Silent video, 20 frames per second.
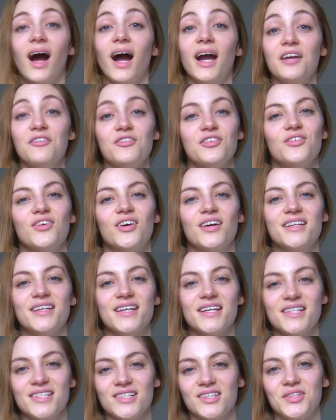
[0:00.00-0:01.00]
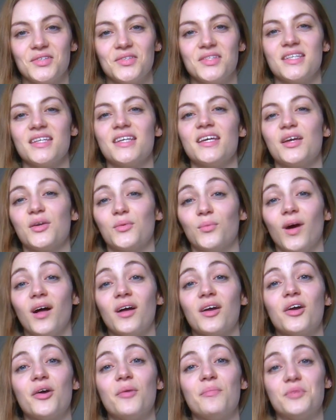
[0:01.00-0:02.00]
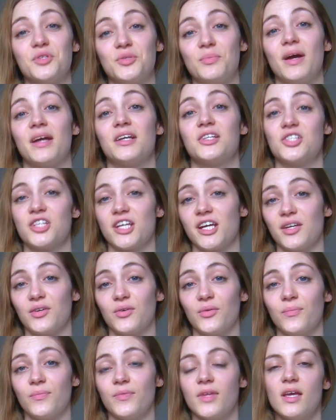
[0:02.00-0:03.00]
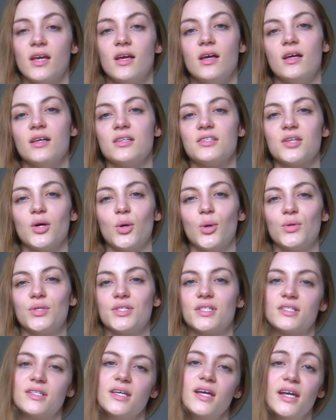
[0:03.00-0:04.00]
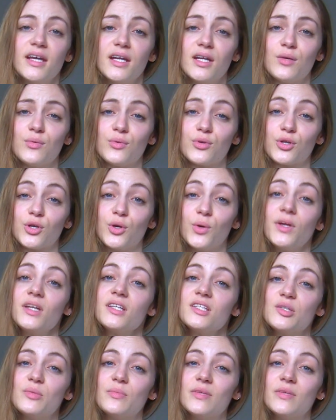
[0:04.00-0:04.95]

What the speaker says: Hi everyone, it's Lucy and welcome to my channel. So today we're going to